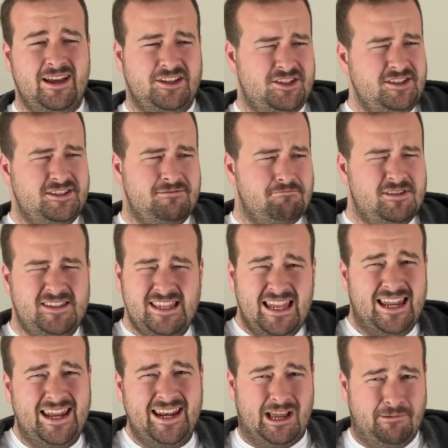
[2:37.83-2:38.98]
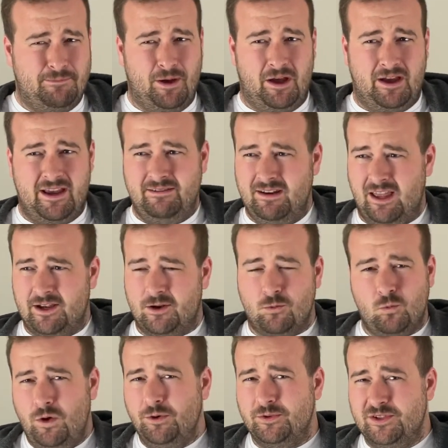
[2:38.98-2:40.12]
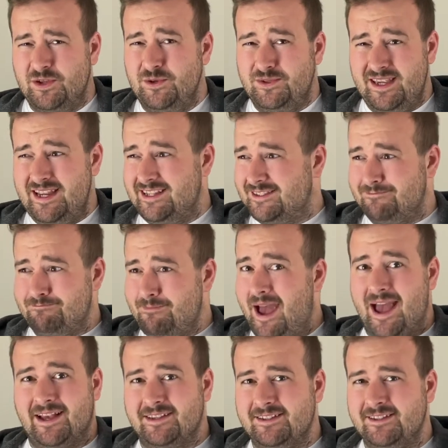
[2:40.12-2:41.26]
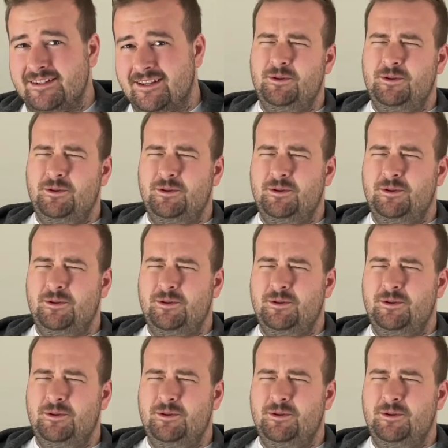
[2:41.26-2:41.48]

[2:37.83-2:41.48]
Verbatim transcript: She's still in it, but in like one or two scenes max.